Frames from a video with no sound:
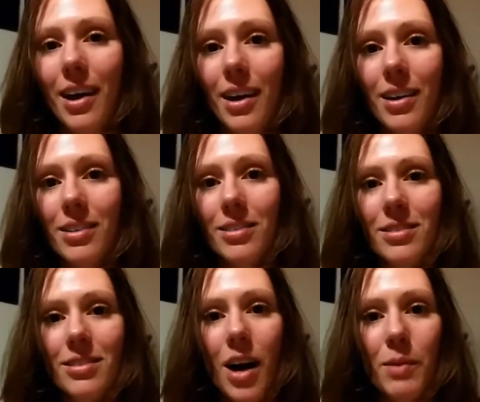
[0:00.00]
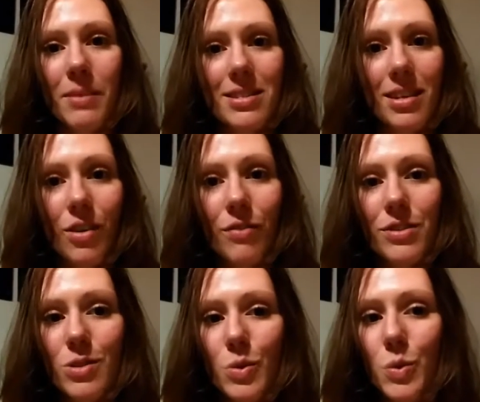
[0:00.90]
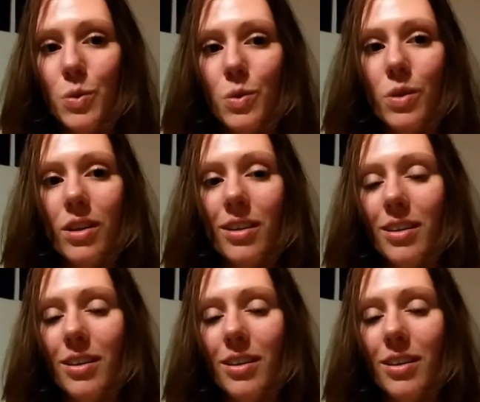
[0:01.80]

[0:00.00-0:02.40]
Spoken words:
and gotten my son off to school,